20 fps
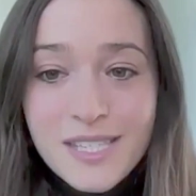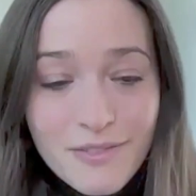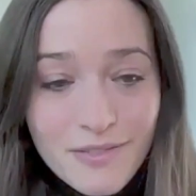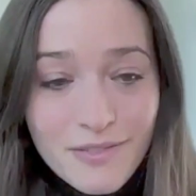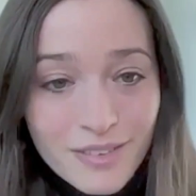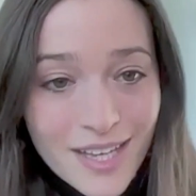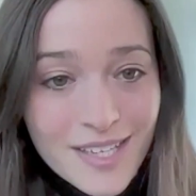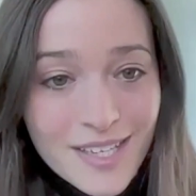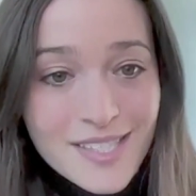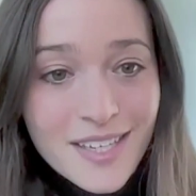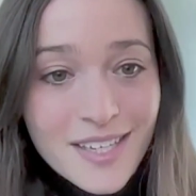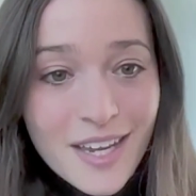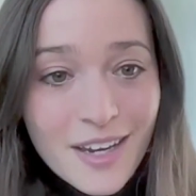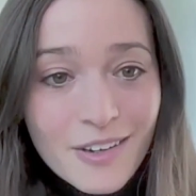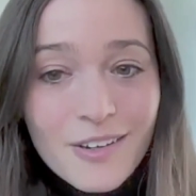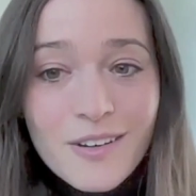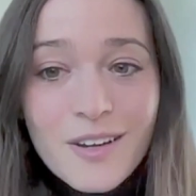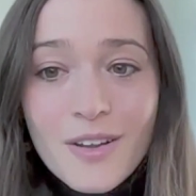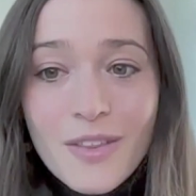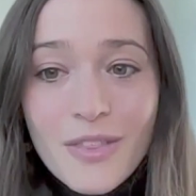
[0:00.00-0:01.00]
less
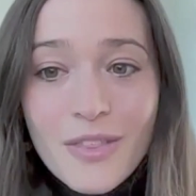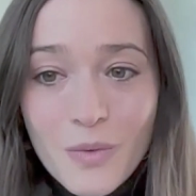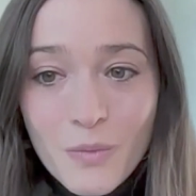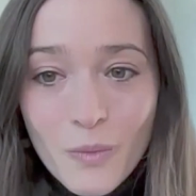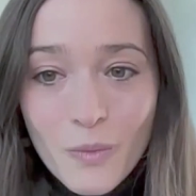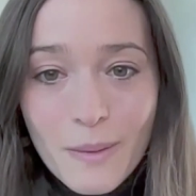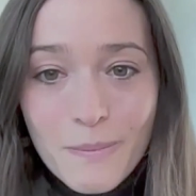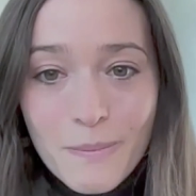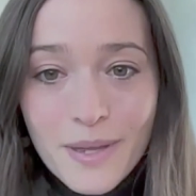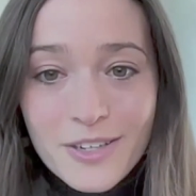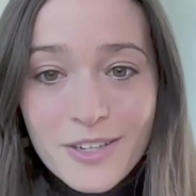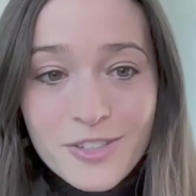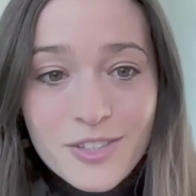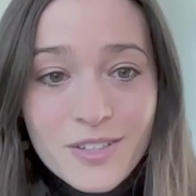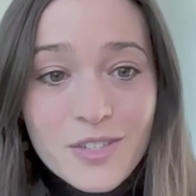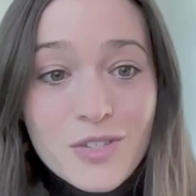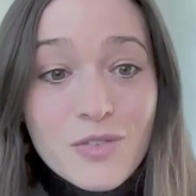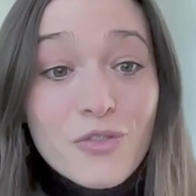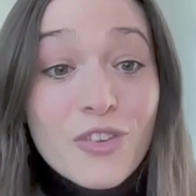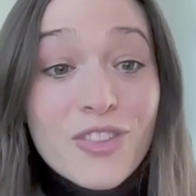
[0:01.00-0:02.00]
care than white
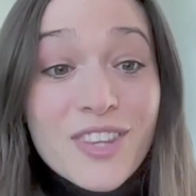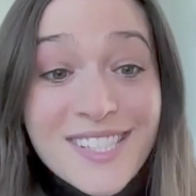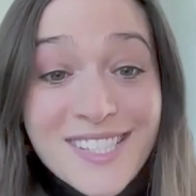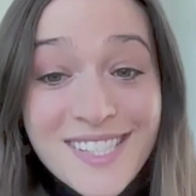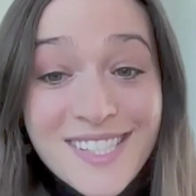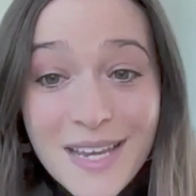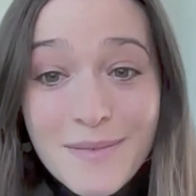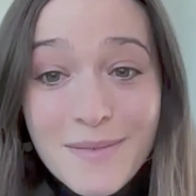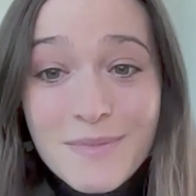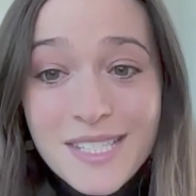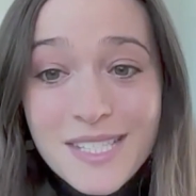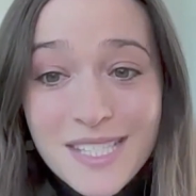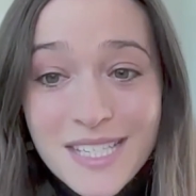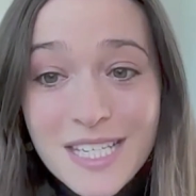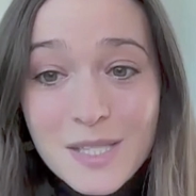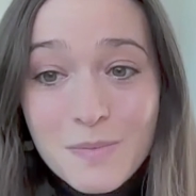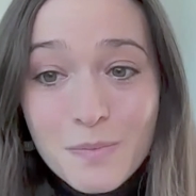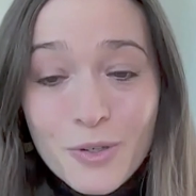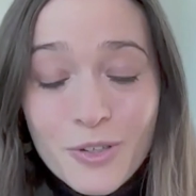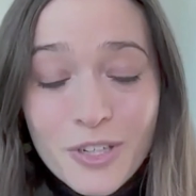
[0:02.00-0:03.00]
patients for the same
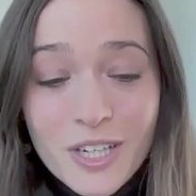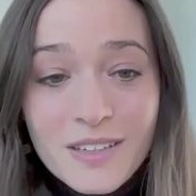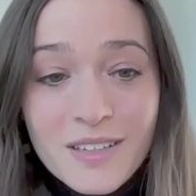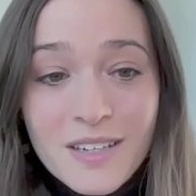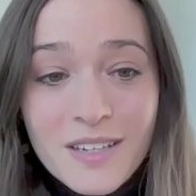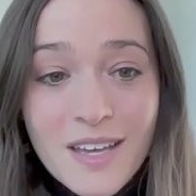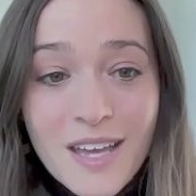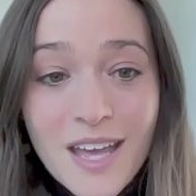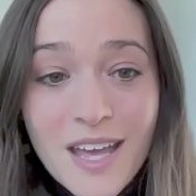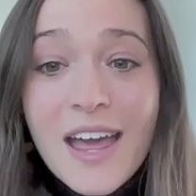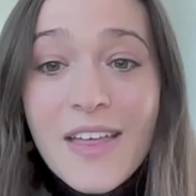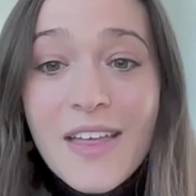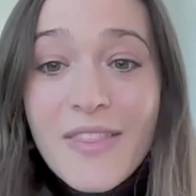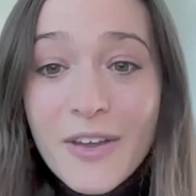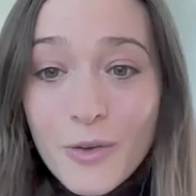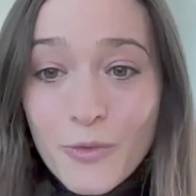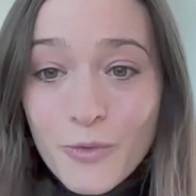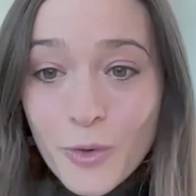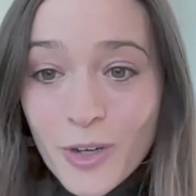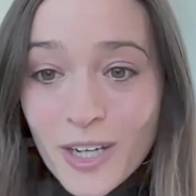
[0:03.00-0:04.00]
disease burden, and
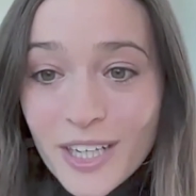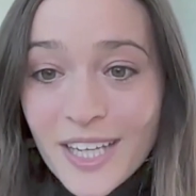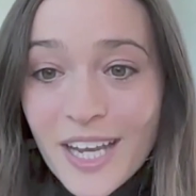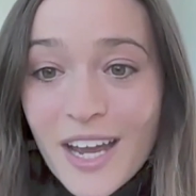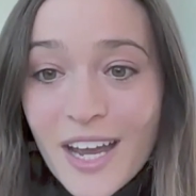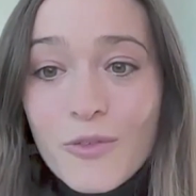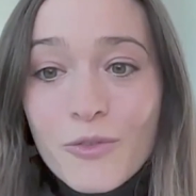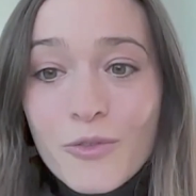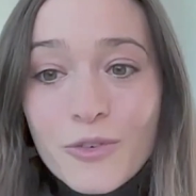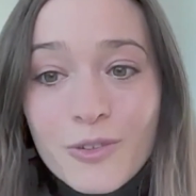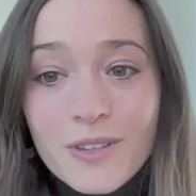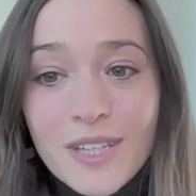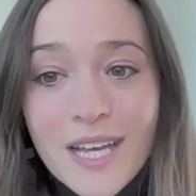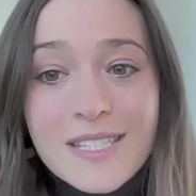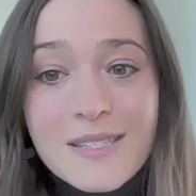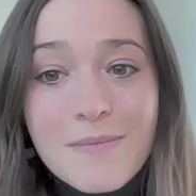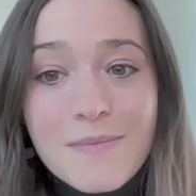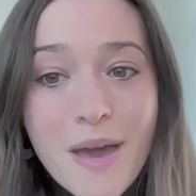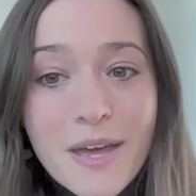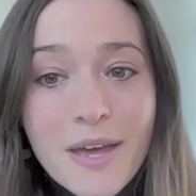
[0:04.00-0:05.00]
therefore account for
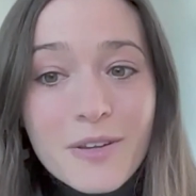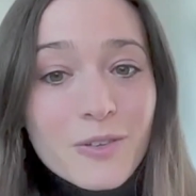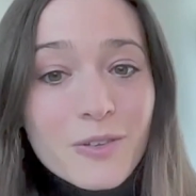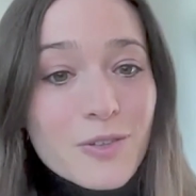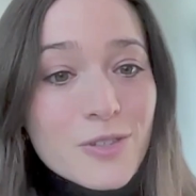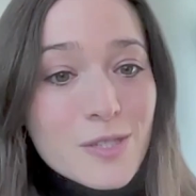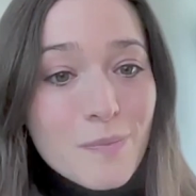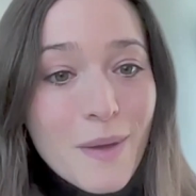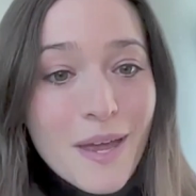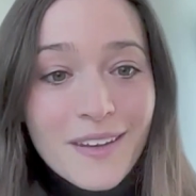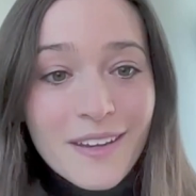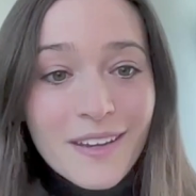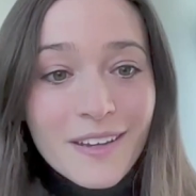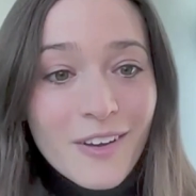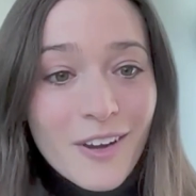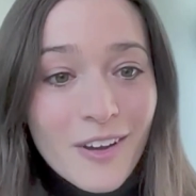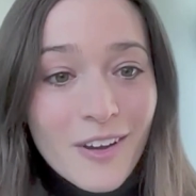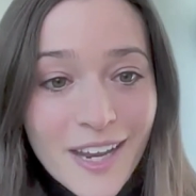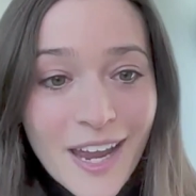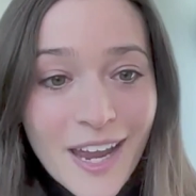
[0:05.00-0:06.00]
less medical spending
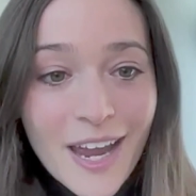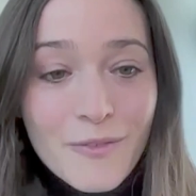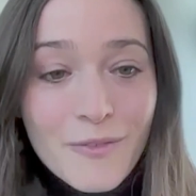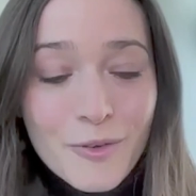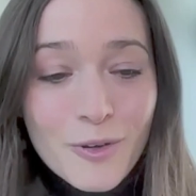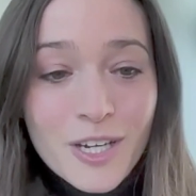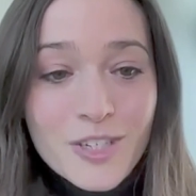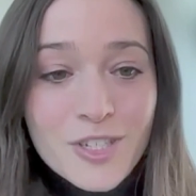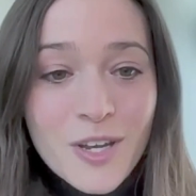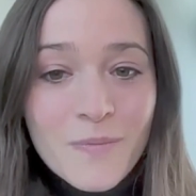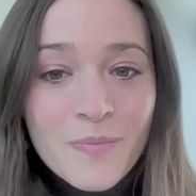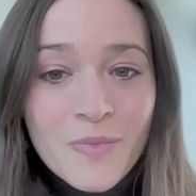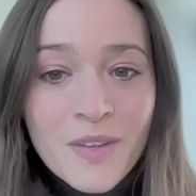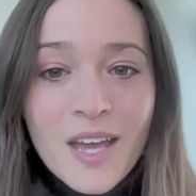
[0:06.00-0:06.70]
on average.